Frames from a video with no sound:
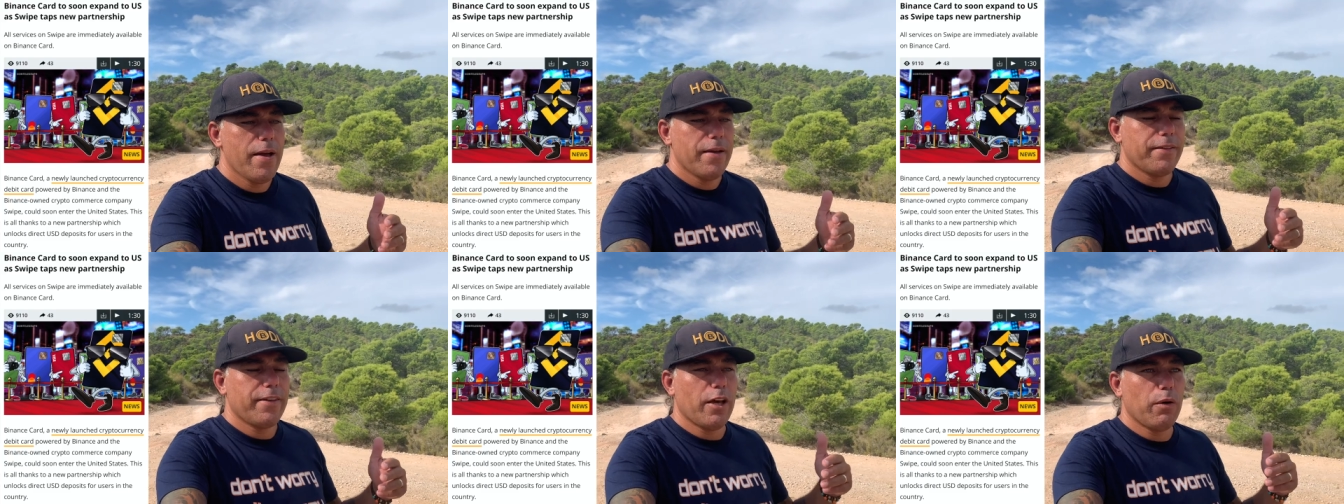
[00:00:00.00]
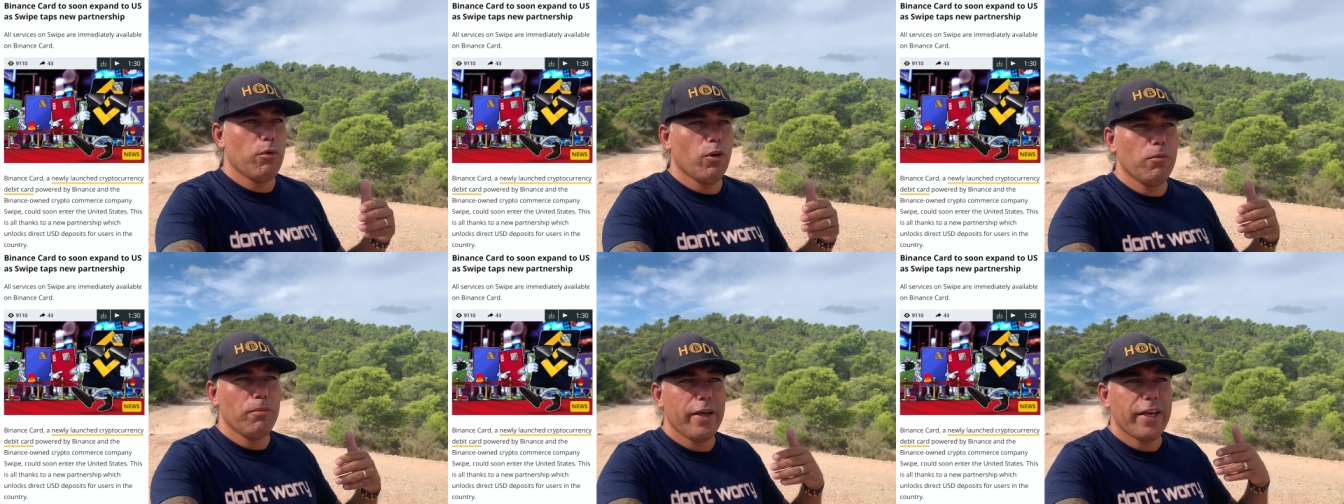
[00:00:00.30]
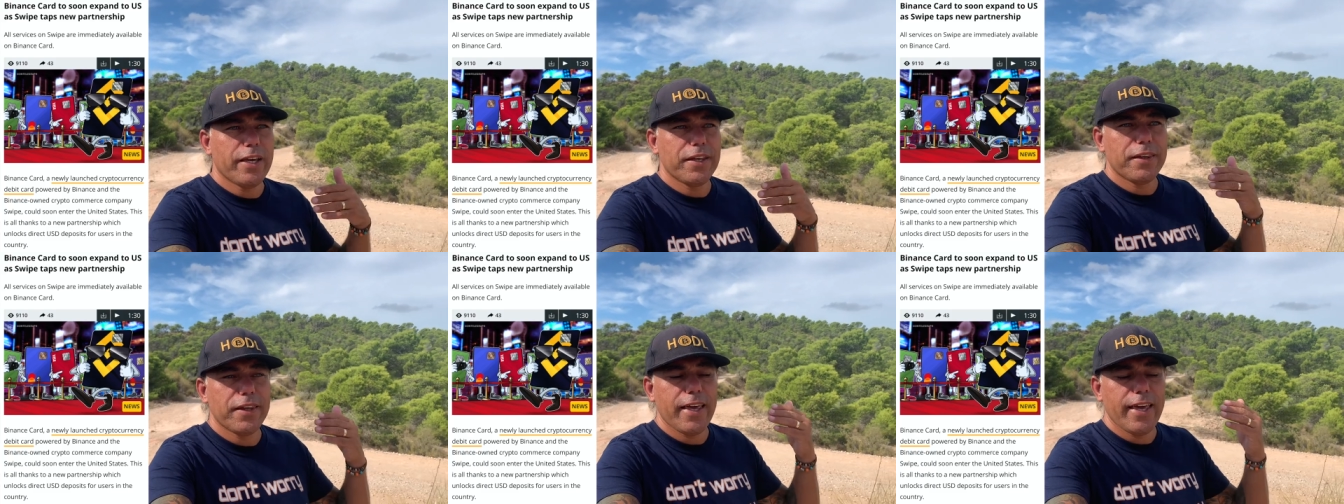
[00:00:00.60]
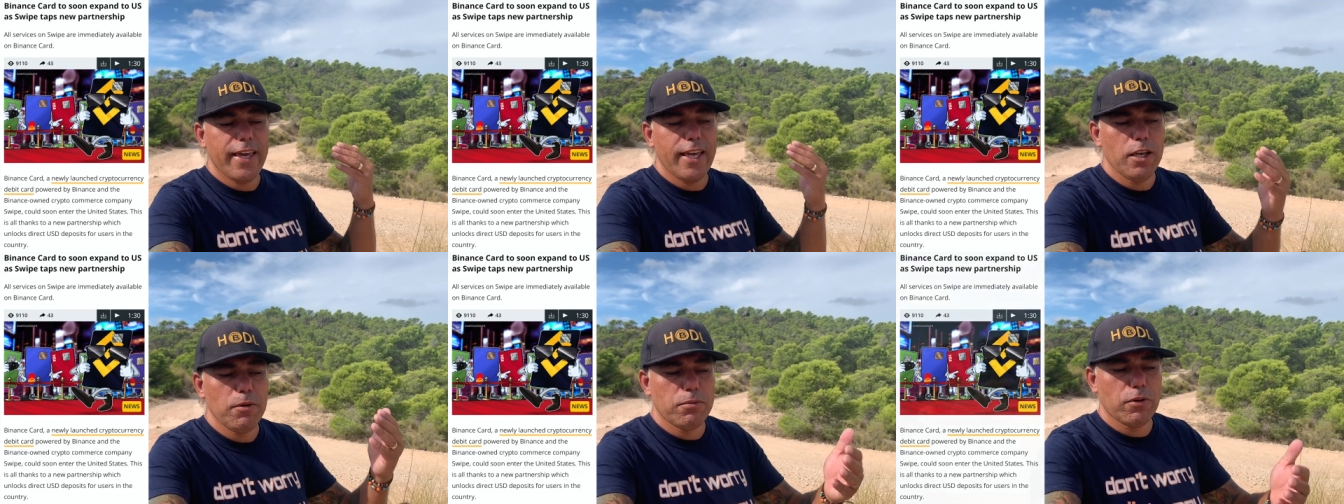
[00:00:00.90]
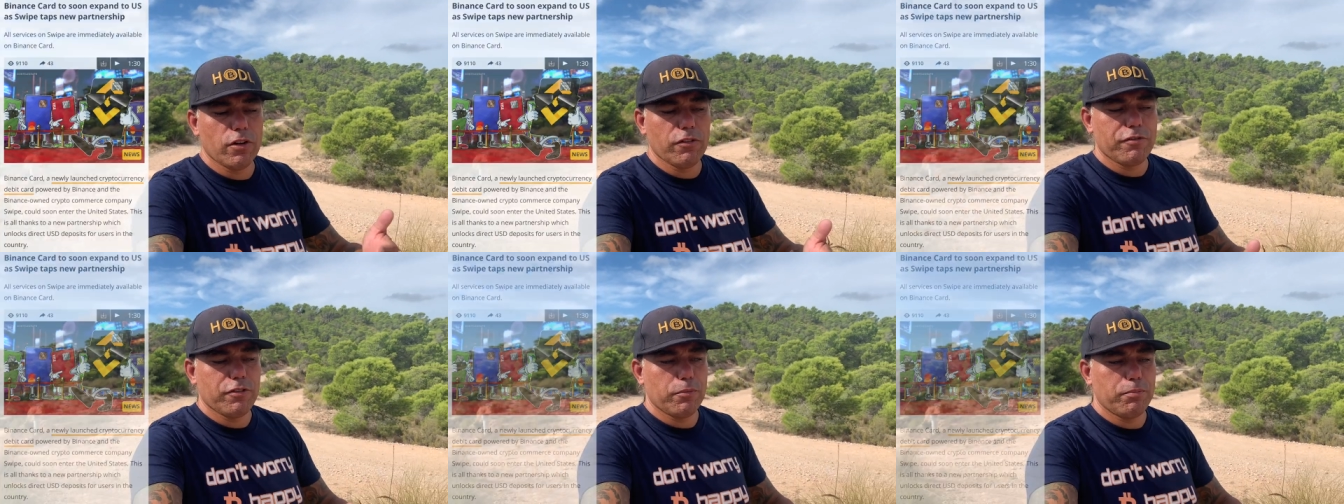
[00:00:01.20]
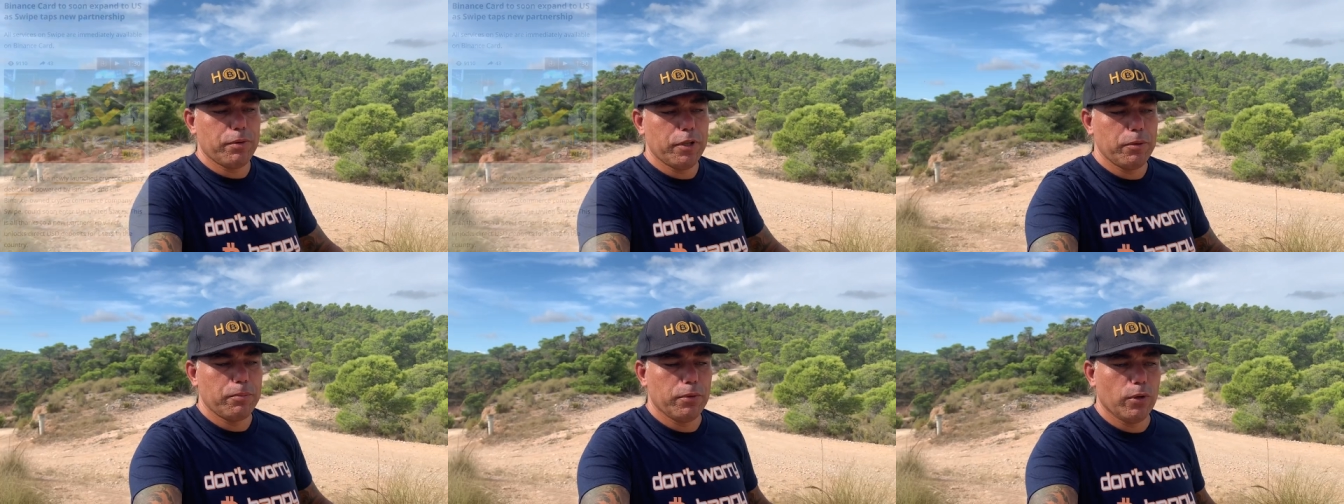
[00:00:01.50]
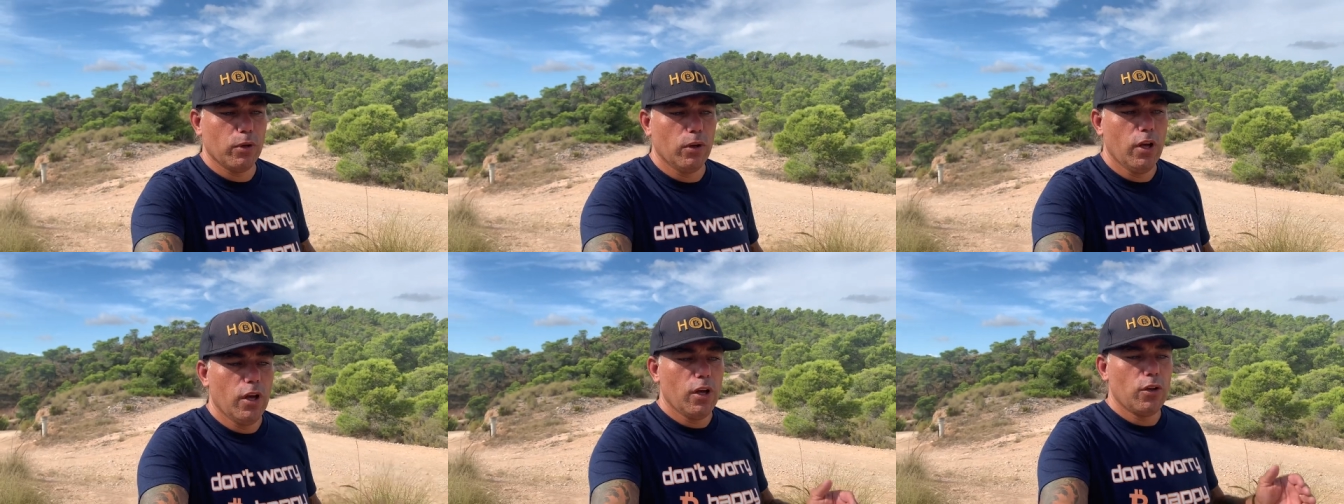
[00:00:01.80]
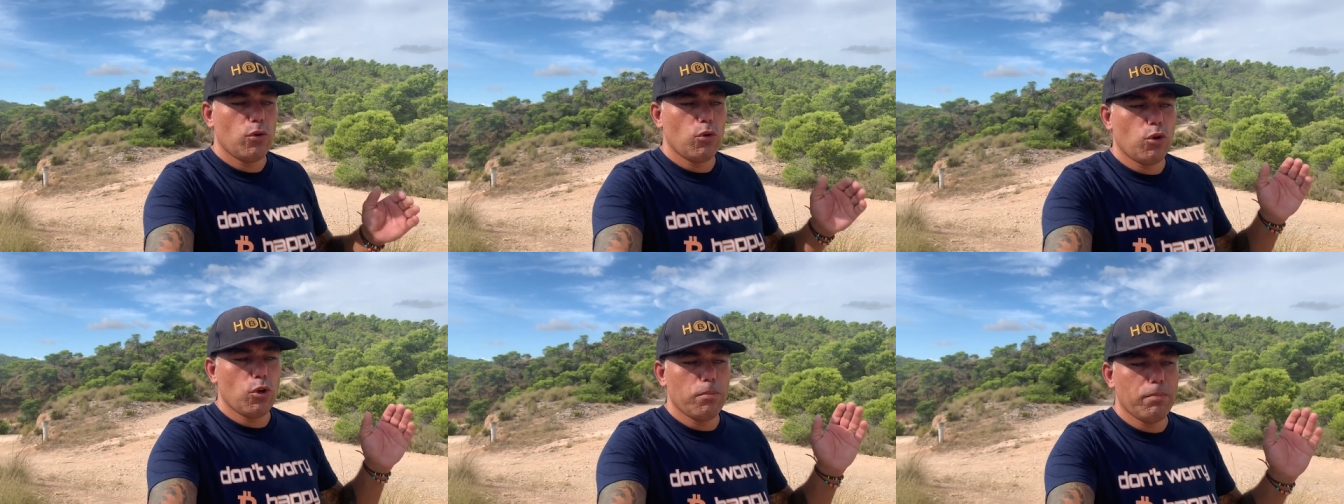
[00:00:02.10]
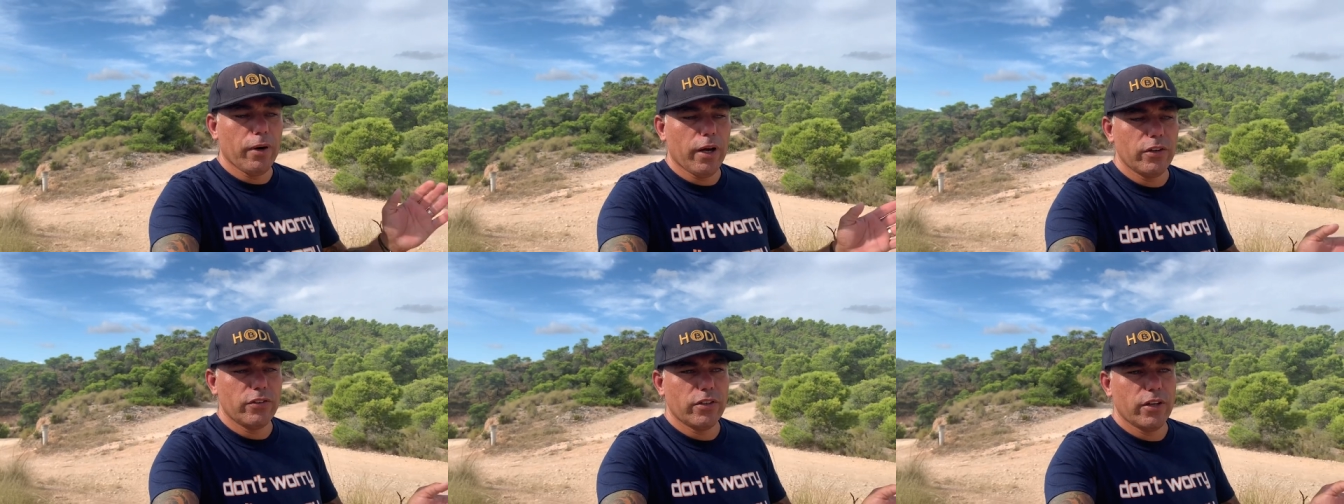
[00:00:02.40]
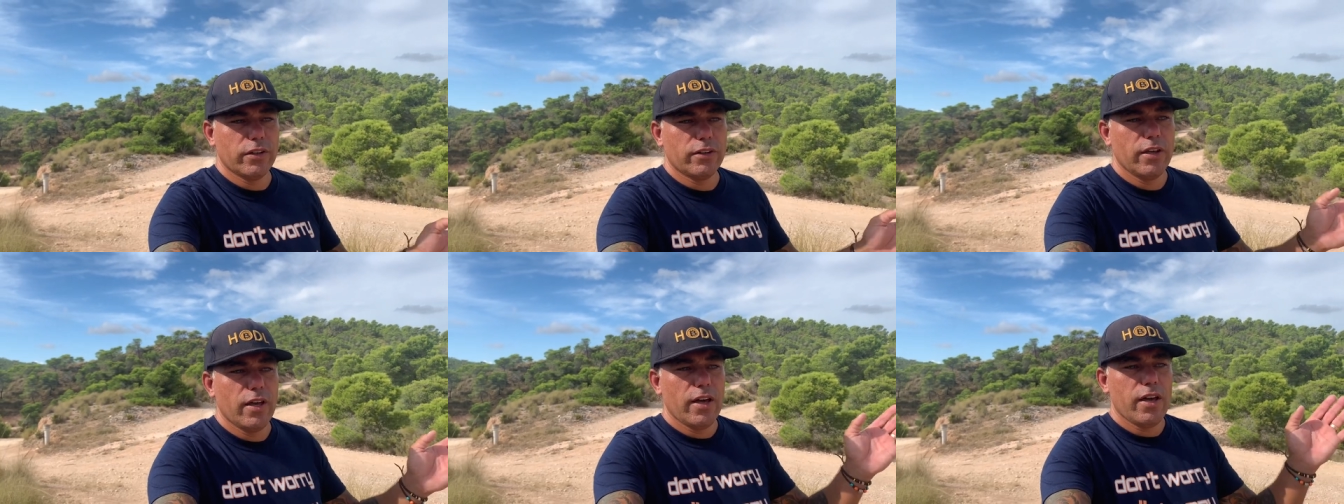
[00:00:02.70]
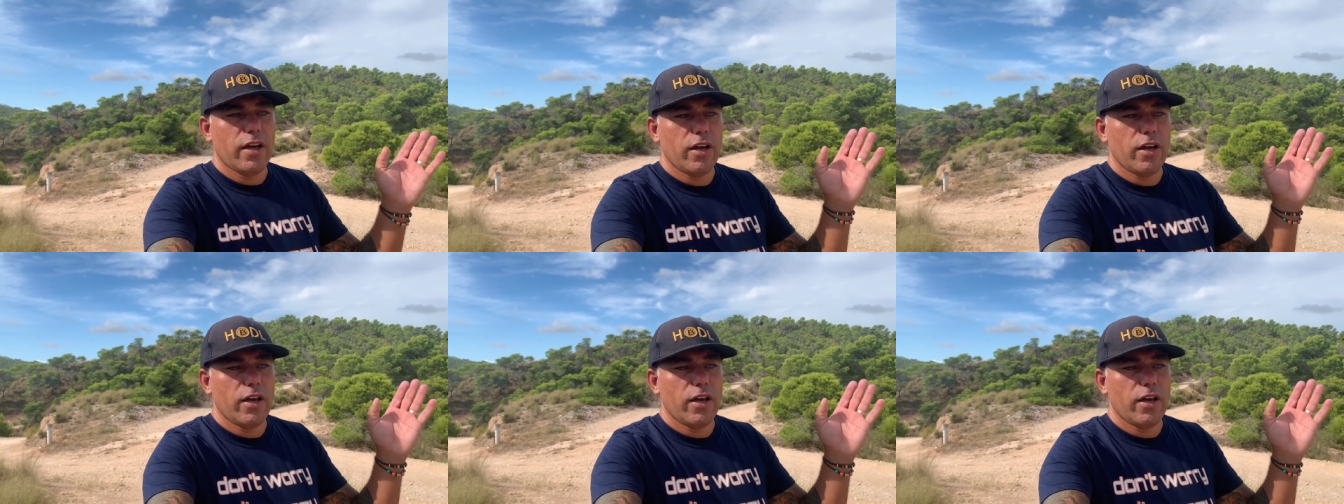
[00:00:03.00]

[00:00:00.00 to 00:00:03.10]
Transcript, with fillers: that will make it able for people to deposit